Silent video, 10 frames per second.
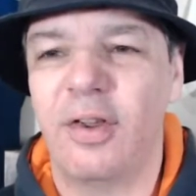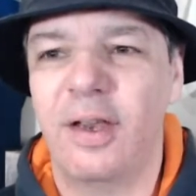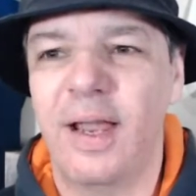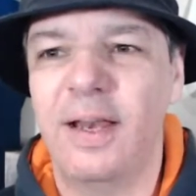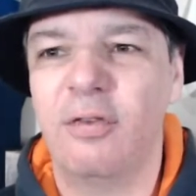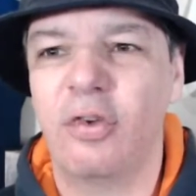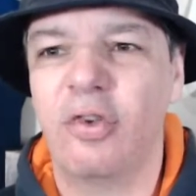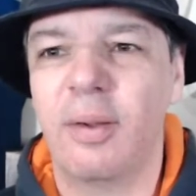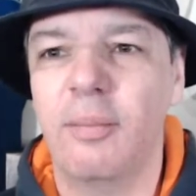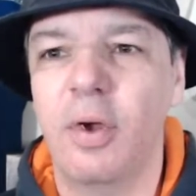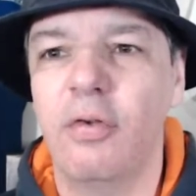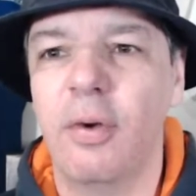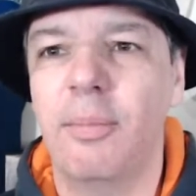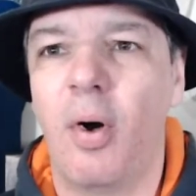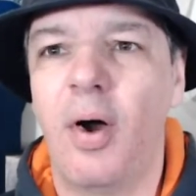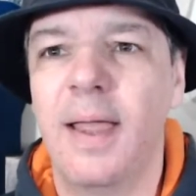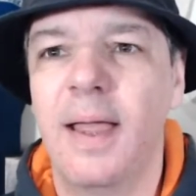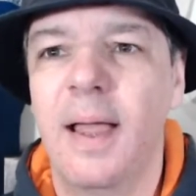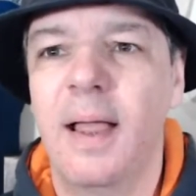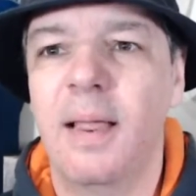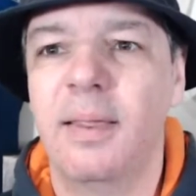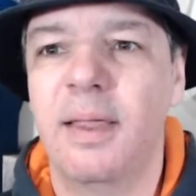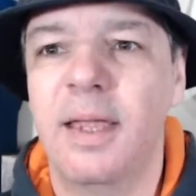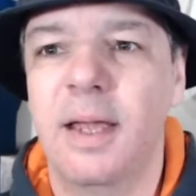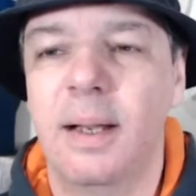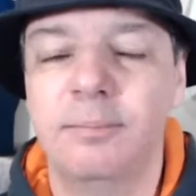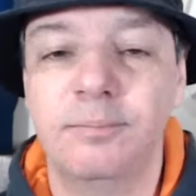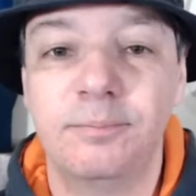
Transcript: interesting move by the